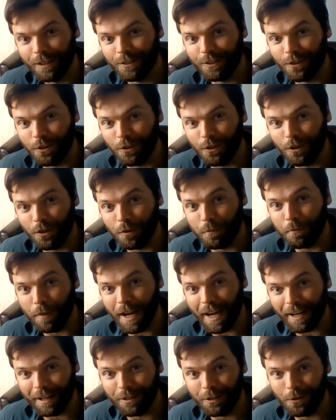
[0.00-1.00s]
to your
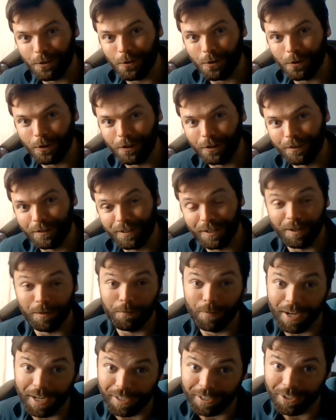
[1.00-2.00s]
back door, to your
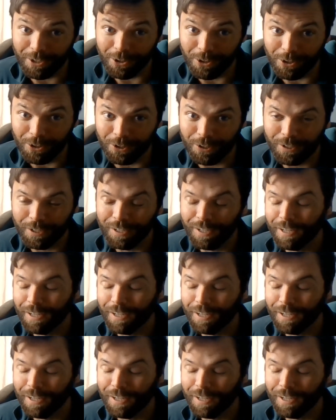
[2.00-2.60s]
backyard,